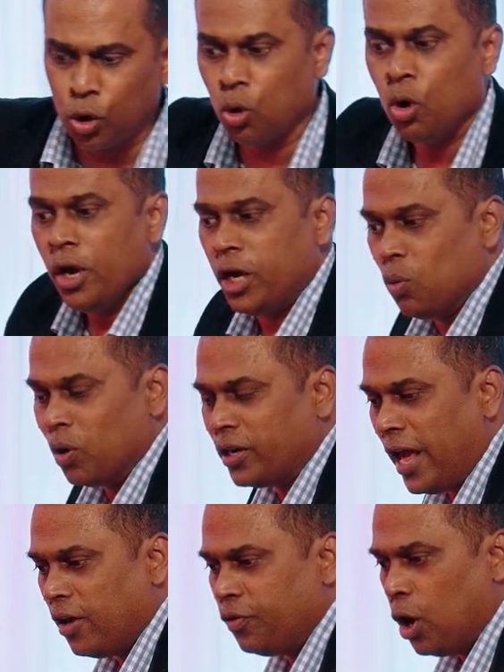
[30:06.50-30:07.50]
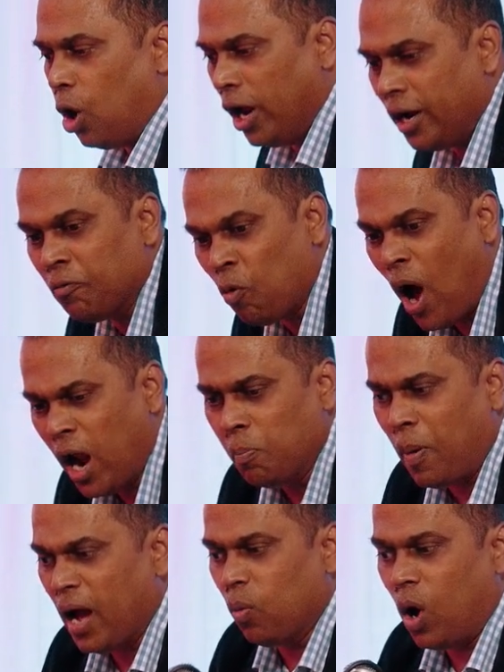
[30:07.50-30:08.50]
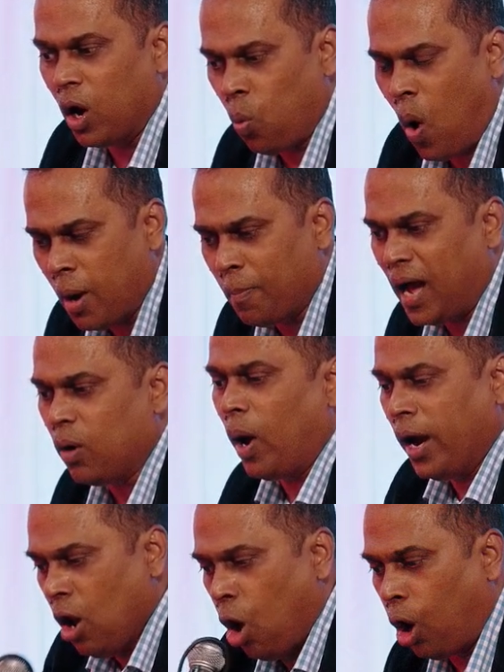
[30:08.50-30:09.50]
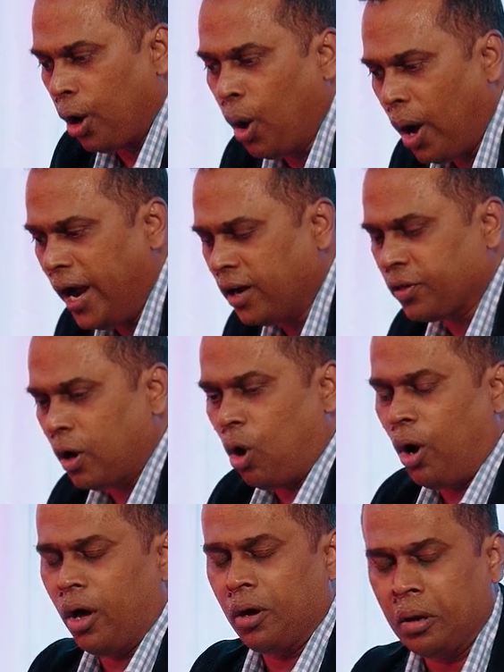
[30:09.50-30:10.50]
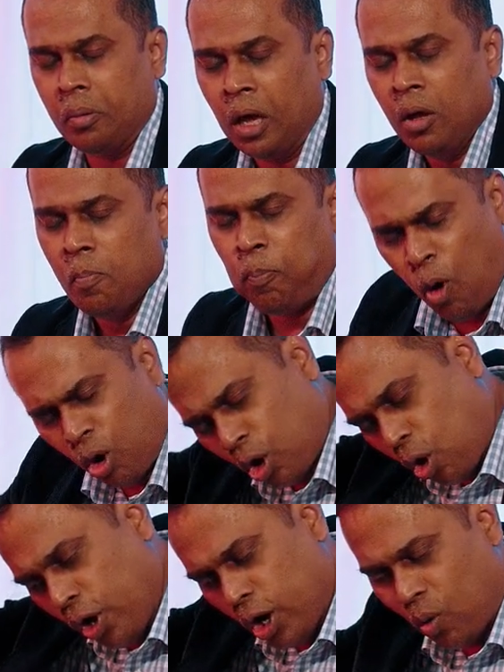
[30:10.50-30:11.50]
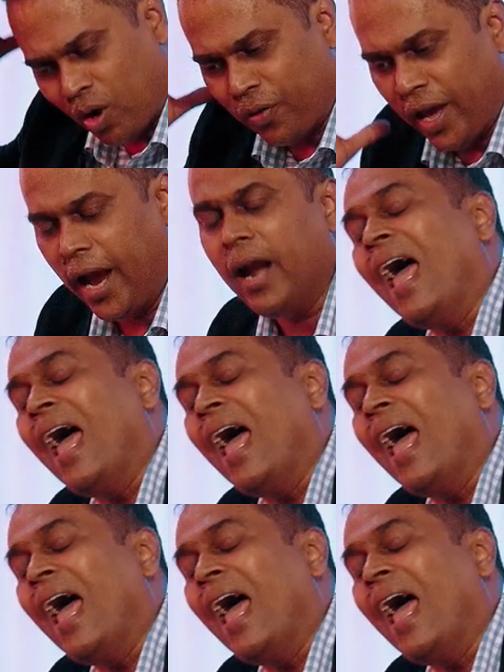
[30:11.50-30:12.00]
do, he would take the oil one by one, anoint the oil, pour oil over the head